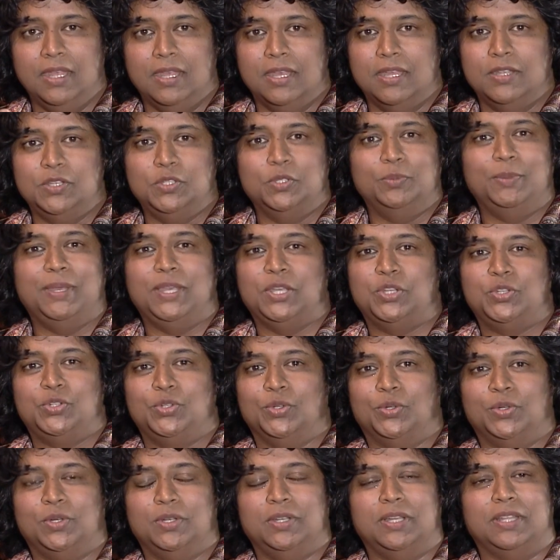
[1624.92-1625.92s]
do make
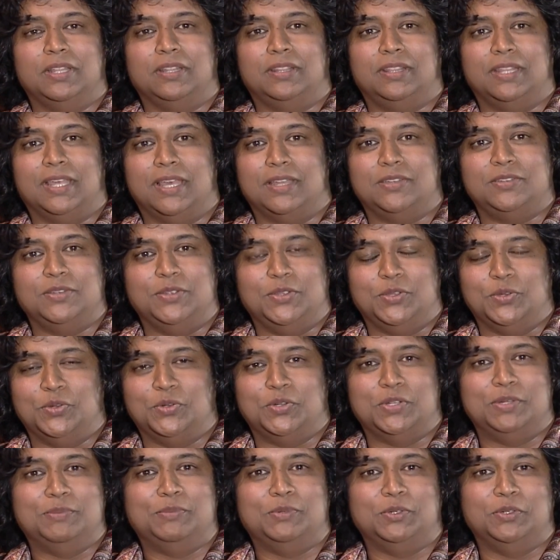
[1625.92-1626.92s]
sure that you
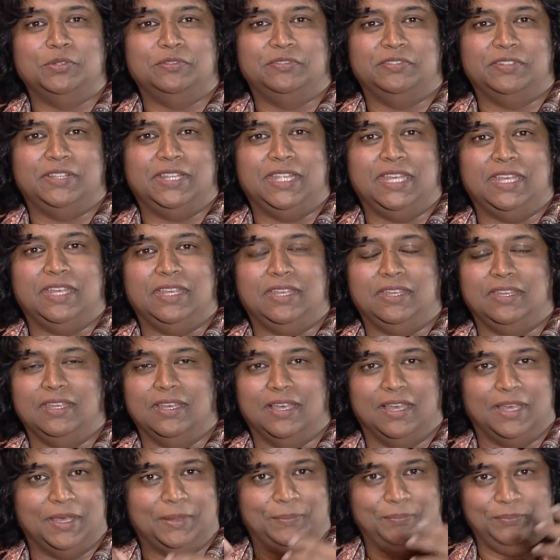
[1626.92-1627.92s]
remove the
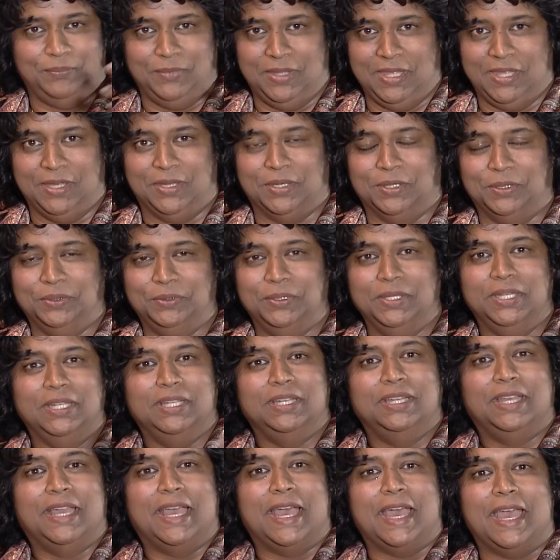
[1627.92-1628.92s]
ego
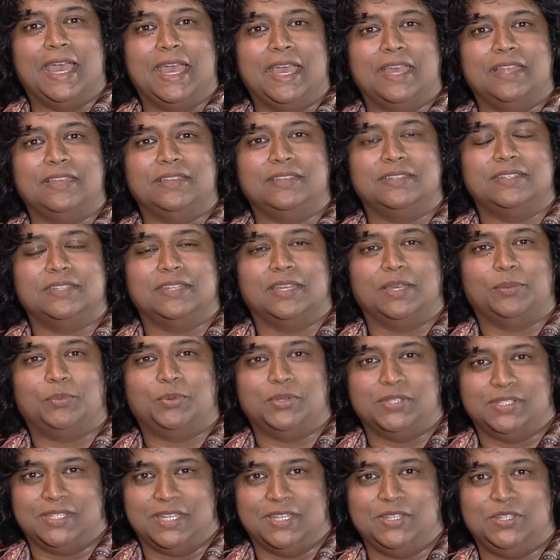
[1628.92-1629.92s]
and
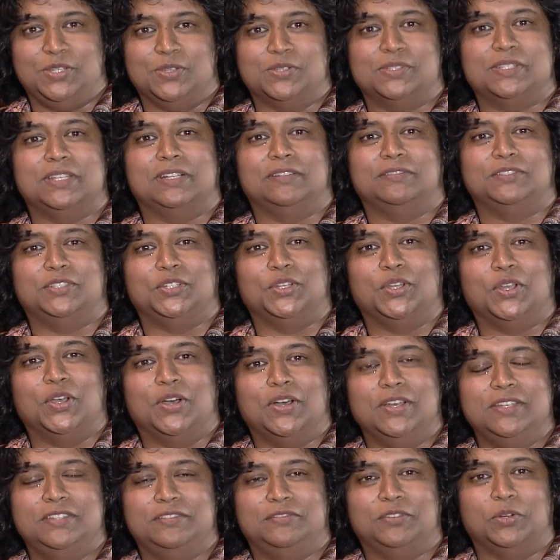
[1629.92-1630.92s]
present yourself to
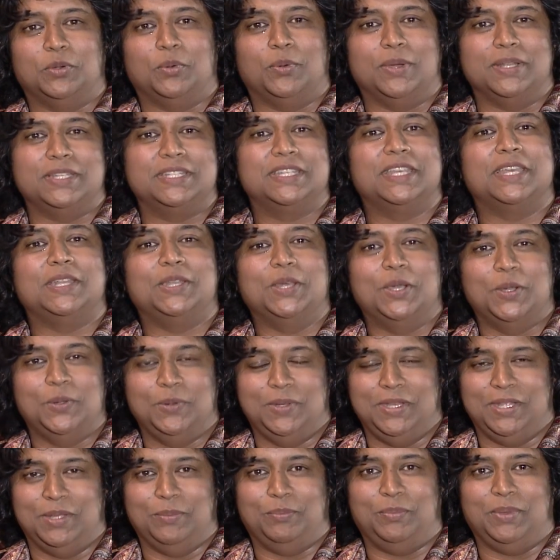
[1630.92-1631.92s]
God for what can
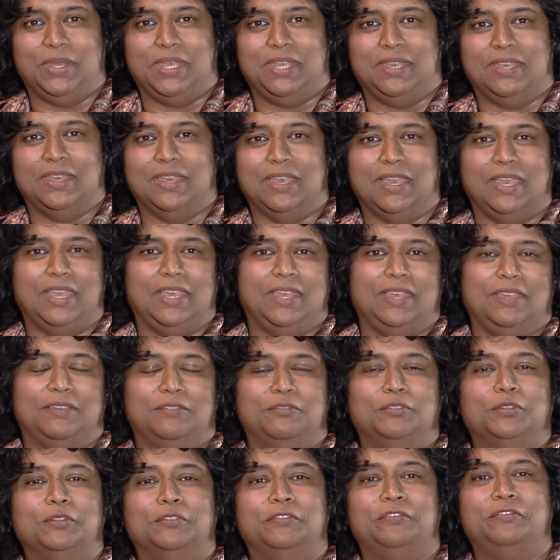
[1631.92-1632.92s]
only be a
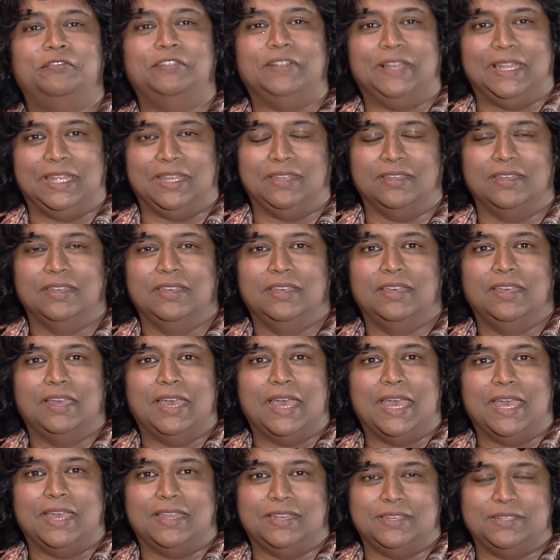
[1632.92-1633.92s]
fulfilling
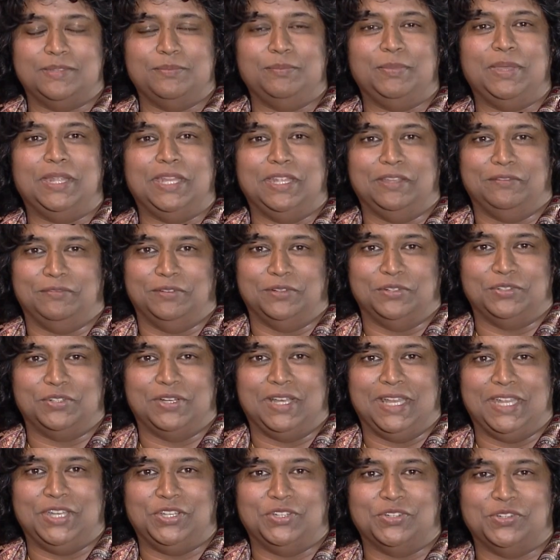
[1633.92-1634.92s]
and meaningful
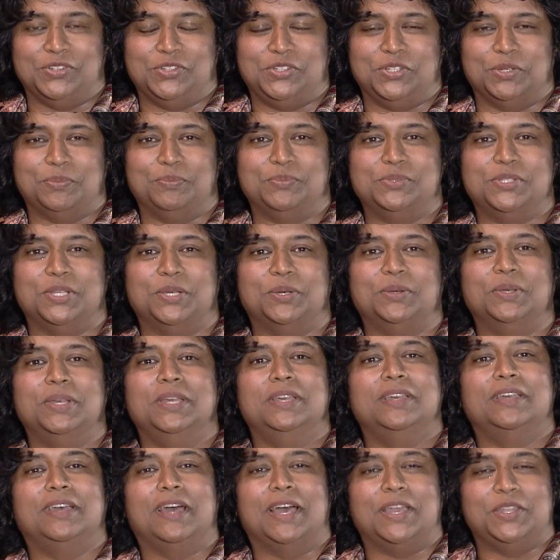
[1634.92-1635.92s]
relationship. So
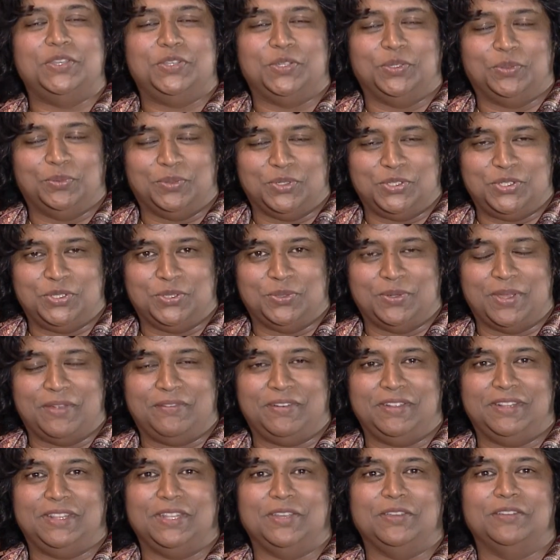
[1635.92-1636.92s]
I do wish you
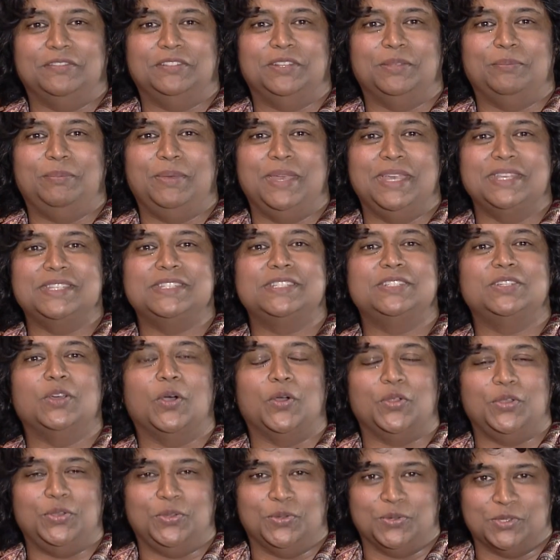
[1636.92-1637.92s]
everything of the best
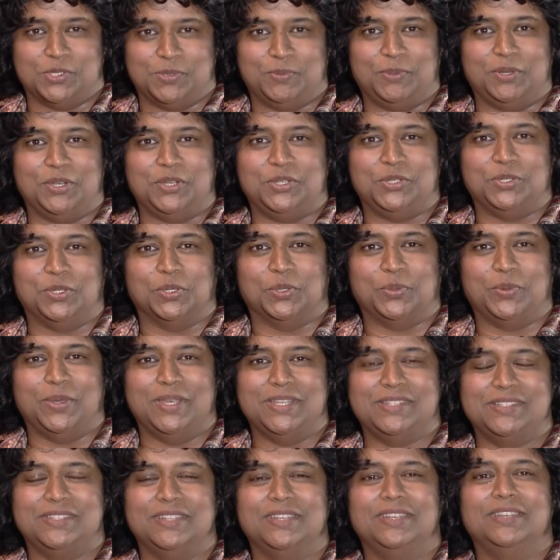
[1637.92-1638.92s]
on your spiritual
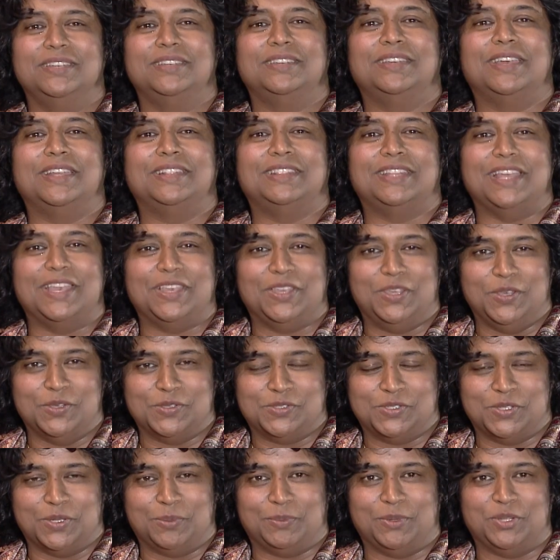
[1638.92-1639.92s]
quest, and thank you
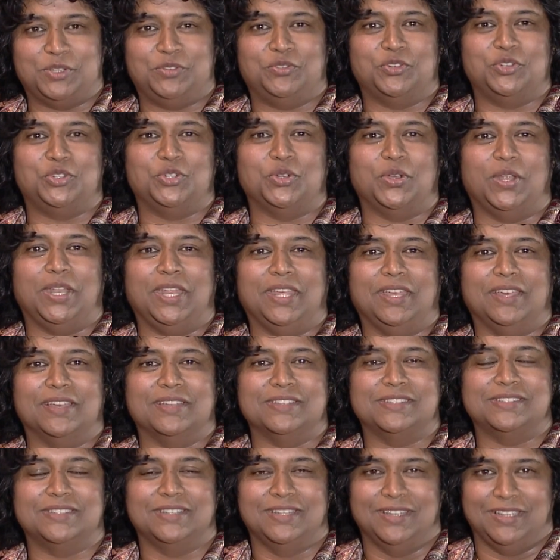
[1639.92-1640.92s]
so much for joining
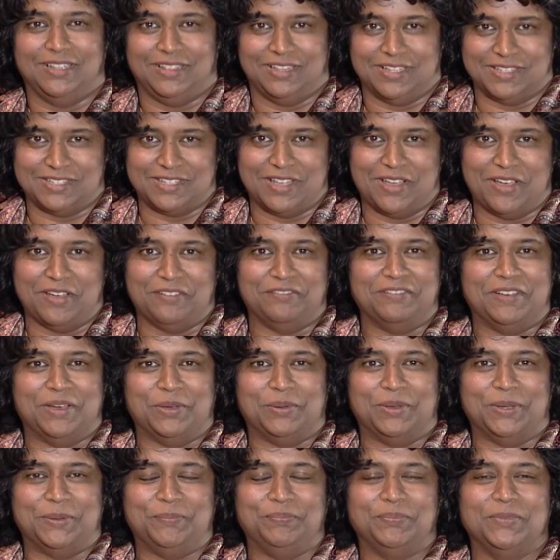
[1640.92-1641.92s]
us this half
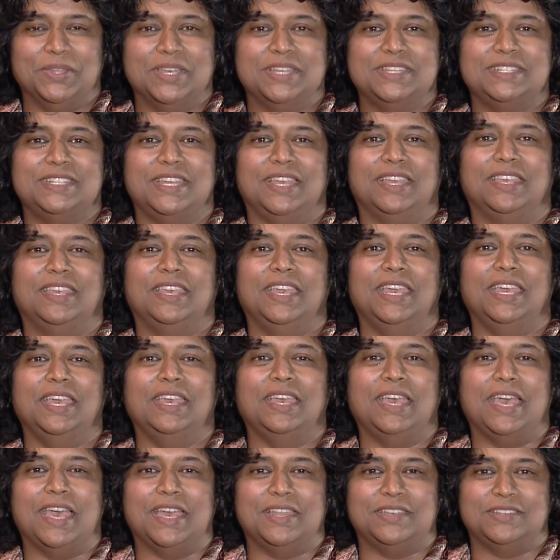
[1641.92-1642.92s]
hour. Take
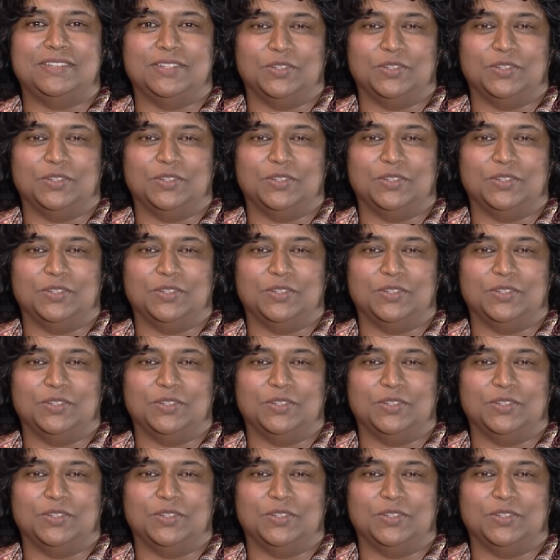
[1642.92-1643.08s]
care and